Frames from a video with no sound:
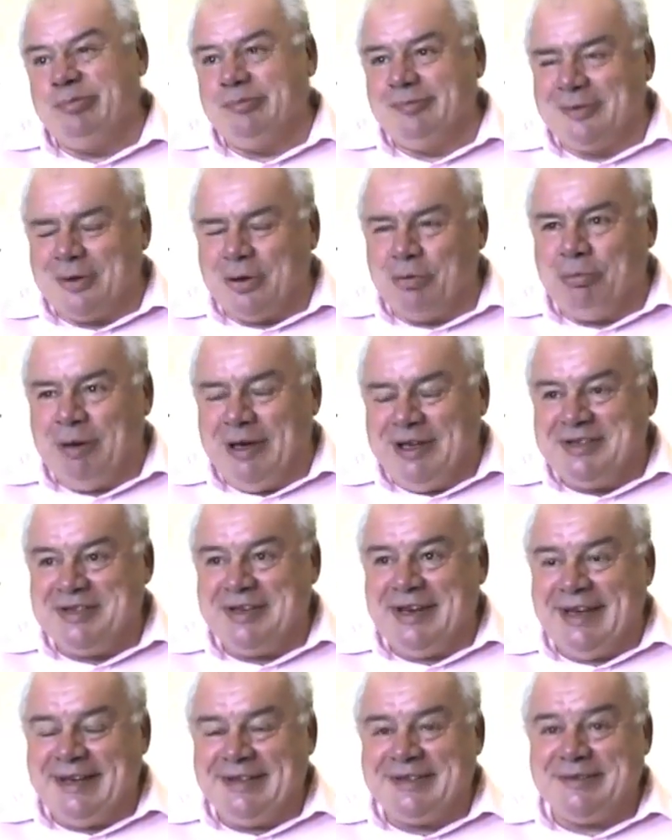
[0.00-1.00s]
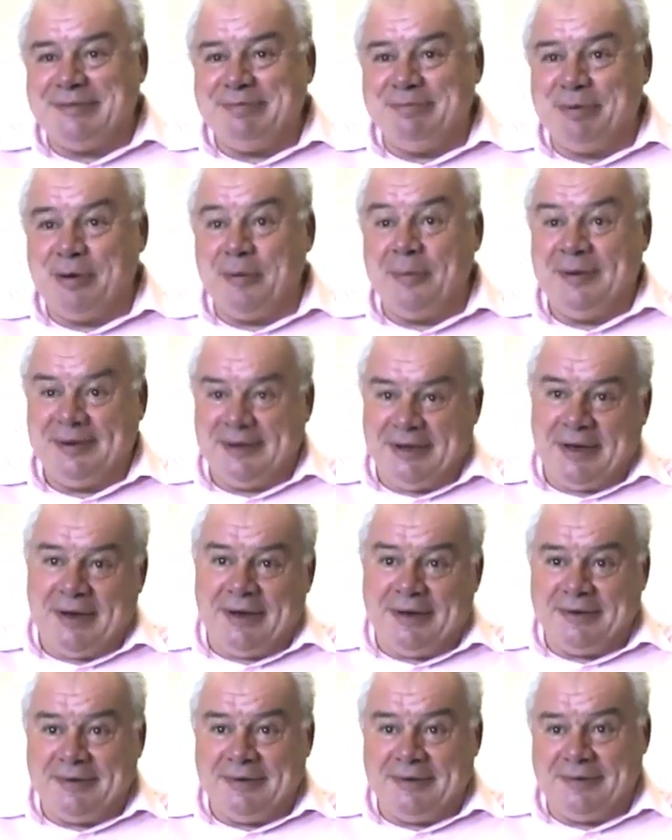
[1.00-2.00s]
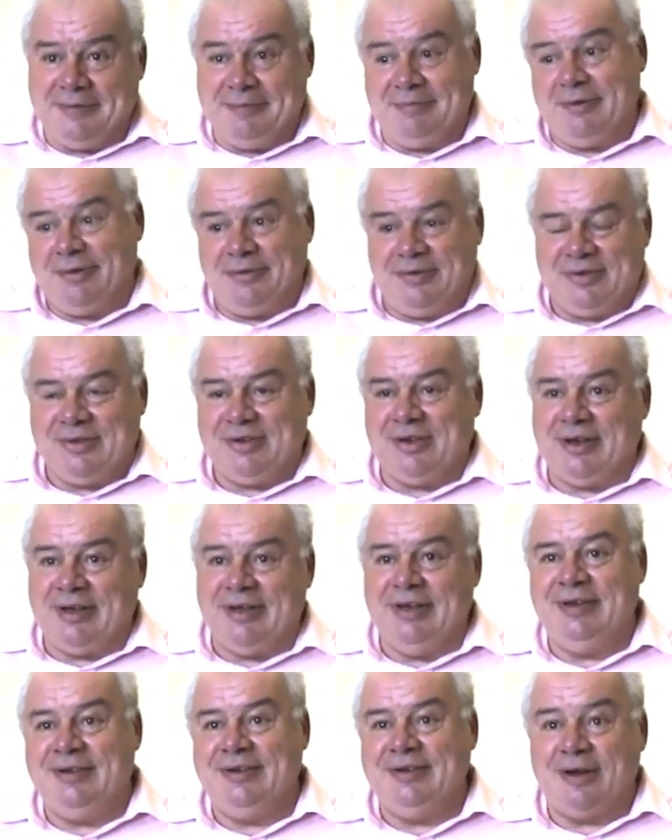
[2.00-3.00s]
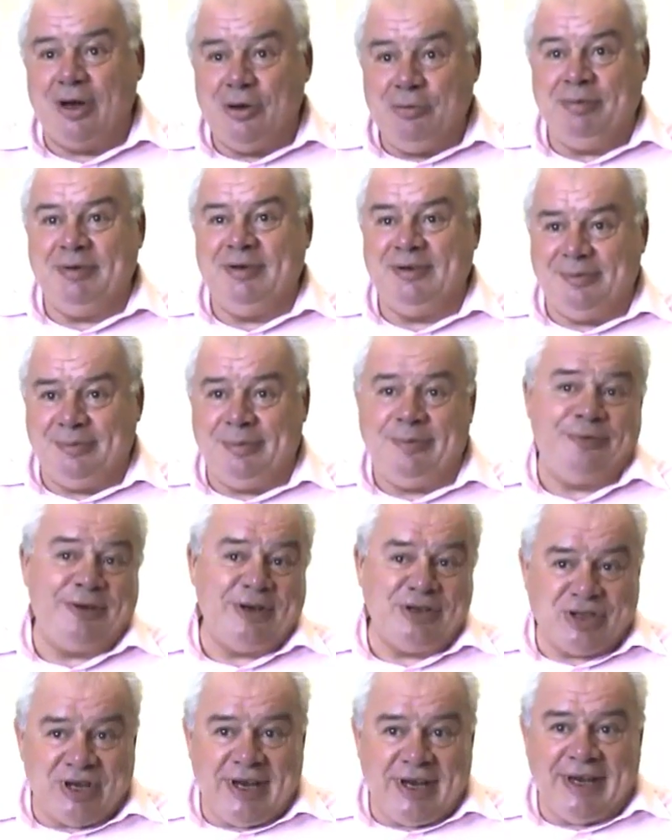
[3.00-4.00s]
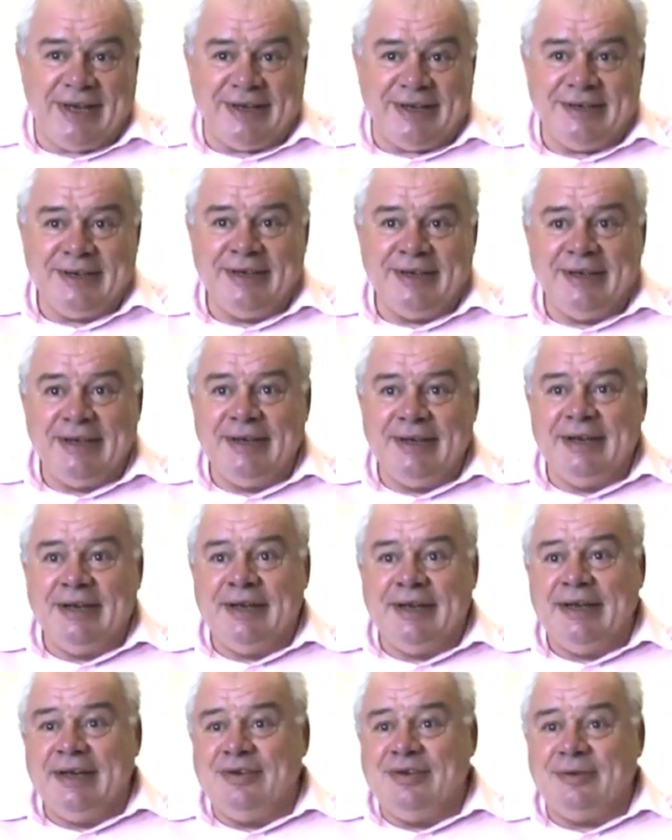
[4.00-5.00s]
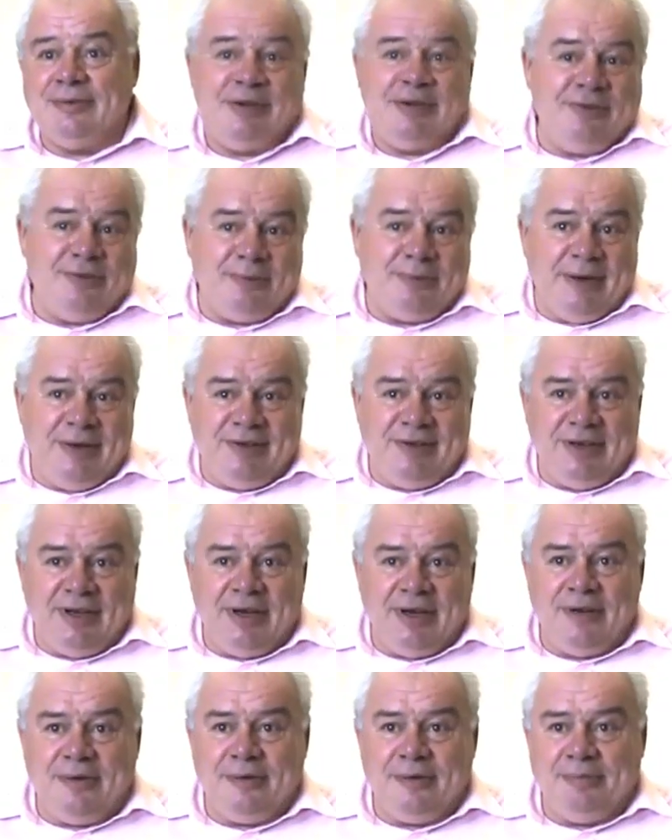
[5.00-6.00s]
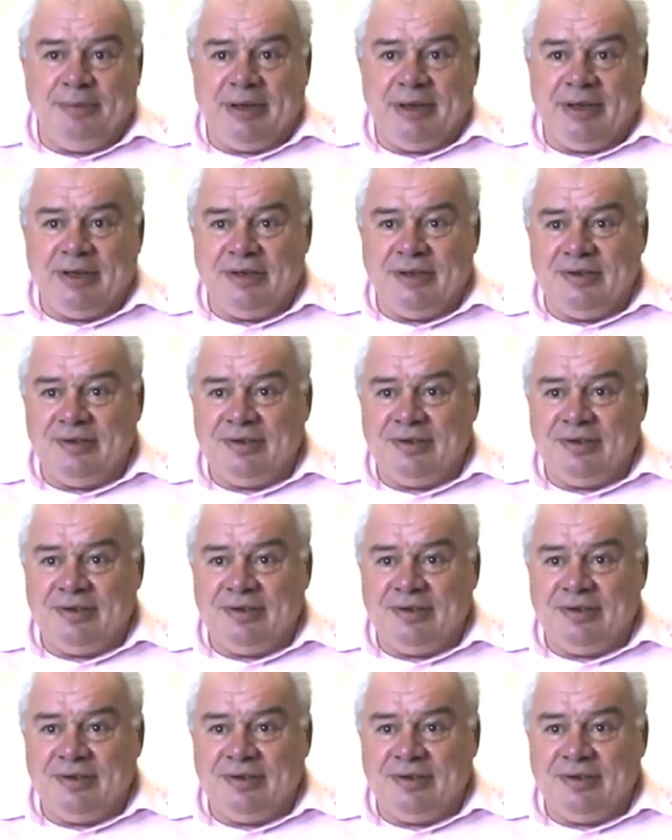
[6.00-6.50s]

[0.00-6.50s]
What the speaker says: called maisonettes, but with a garden on the side, open to the fresh air, is the way to go, because